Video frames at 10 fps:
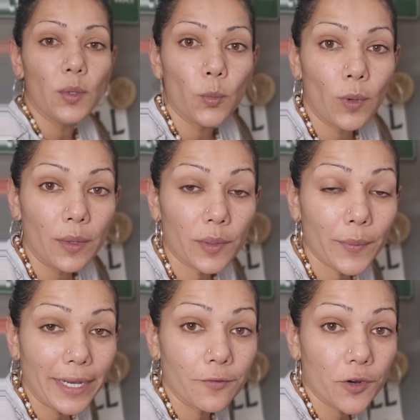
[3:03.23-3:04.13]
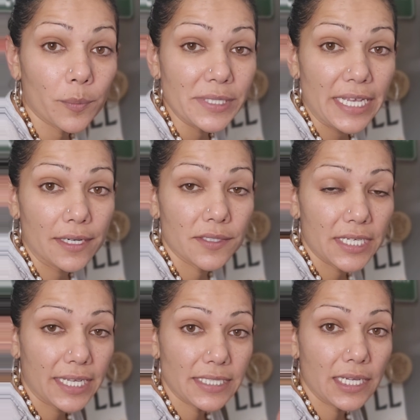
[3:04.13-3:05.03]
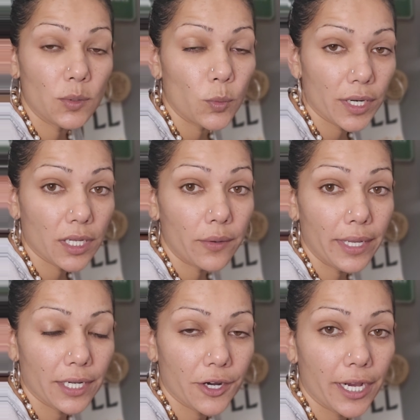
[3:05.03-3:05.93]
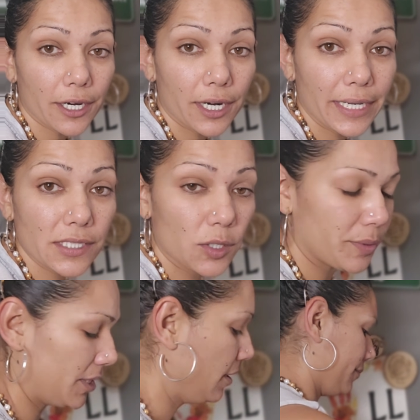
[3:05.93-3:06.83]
While we're waiting for our potatoes to get done, we're going to go ahead and crack our eggs open.